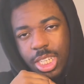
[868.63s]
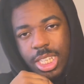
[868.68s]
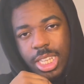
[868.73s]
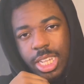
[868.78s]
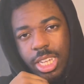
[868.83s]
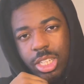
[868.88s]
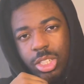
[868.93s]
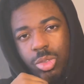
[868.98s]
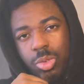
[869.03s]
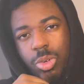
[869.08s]

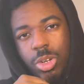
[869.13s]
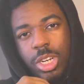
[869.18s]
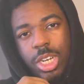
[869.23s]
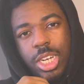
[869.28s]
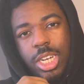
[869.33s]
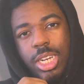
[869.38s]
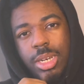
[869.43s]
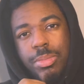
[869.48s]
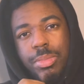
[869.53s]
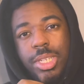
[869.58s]
That's where
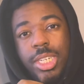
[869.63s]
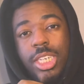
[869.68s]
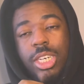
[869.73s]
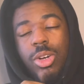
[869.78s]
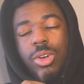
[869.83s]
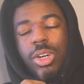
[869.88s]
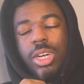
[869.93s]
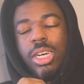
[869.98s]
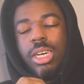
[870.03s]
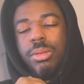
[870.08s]

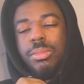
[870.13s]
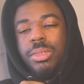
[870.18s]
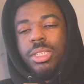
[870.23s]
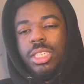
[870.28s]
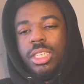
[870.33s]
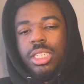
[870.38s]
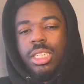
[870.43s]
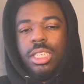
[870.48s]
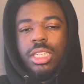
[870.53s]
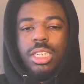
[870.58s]
Nico comes
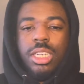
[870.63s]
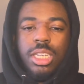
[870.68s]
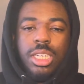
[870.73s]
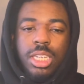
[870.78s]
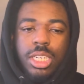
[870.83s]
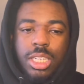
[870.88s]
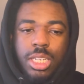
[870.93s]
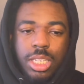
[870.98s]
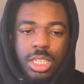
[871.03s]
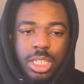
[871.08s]

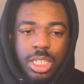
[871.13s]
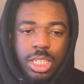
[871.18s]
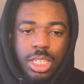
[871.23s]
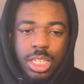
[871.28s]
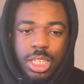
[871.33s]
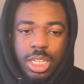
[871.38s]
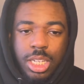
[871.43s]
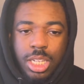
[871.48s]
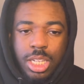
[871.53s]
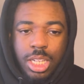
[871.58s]

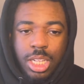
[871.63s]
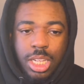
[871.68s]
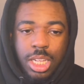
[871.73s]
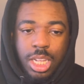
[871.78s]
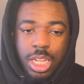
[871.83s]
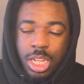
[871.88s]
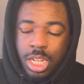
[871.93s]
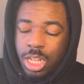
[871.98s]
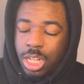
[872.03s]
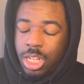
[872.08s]

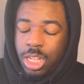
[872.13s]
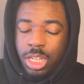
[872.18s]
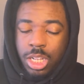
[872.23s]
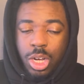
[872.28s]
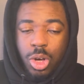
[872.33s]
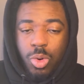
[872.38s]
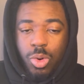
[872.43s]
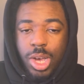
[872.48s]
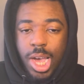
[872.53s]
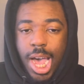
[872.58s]

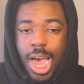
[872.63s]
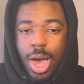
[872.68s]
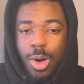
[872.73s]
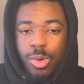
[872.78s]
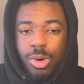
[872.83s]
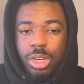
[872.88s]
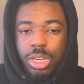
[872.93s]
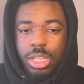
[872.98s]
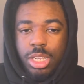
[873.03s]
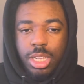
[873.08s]

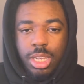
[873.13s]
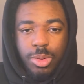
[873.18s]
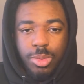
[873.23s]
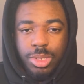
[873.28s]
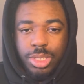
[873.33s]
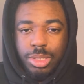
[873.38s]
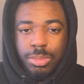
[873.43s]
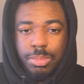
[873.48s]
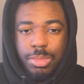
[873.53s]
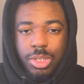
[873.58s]
in.Okawa
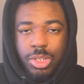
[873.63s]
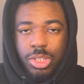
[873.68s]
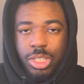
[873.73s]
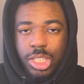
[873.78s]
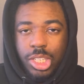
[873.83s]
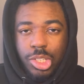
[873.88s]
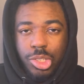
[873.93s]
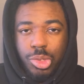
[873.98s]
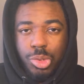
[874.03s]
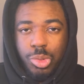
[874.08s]
was
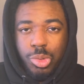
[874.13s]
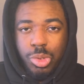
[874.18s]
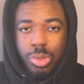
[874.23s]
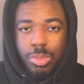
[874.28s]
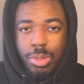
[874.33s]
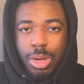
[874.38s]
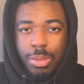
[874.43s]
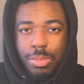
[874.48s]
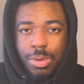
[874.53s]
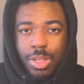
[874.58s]
merely a tool of
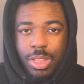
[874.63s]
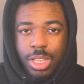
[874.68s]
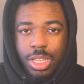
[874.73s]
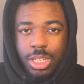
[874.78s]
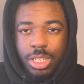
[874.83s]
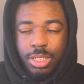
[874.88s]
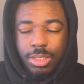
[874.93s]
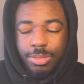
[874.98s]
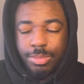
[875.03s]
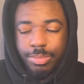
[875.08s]
my
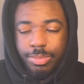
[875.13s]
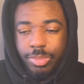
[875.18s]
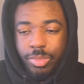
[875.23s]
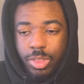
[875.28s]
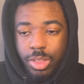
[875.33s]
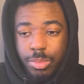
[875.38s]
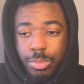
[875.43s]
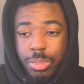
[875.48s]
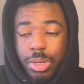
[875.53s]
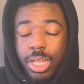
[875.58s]
brother,
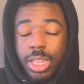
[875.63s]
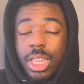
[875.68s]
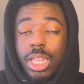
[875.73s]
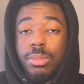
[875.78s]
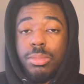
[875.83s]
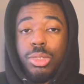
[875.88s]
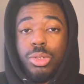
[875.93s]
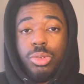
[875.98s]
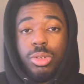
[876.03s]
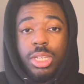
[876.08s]
but
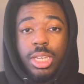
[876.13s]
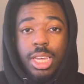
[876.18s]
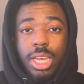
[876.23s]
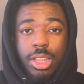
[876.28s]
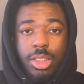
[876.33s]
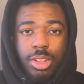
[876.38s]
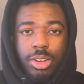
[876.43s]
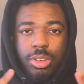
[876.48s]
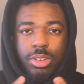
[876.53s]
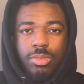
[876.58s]
them two
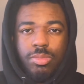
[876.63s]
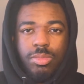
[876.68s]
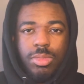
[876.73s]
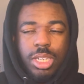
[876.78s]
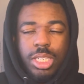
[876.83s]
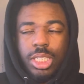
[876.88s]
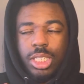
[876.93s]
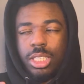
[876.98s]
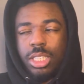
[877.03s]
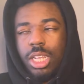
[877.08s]
together,
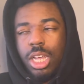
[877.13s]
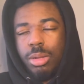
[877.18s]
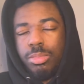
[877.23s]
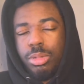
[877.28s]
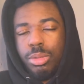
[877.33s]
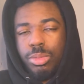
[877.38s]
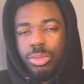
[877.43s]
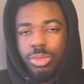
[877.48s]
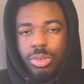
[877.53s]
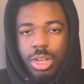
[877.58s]

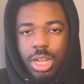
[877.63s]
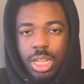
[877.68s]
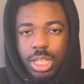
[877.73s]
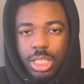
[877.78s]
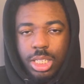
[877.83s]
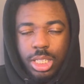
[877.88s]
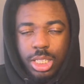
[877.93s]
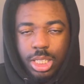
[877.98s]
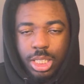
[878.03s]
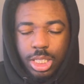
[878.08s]
unstoppable,
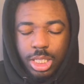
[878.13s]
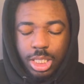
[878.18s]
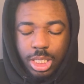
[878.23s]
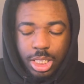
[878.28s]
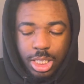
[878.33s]
honestly.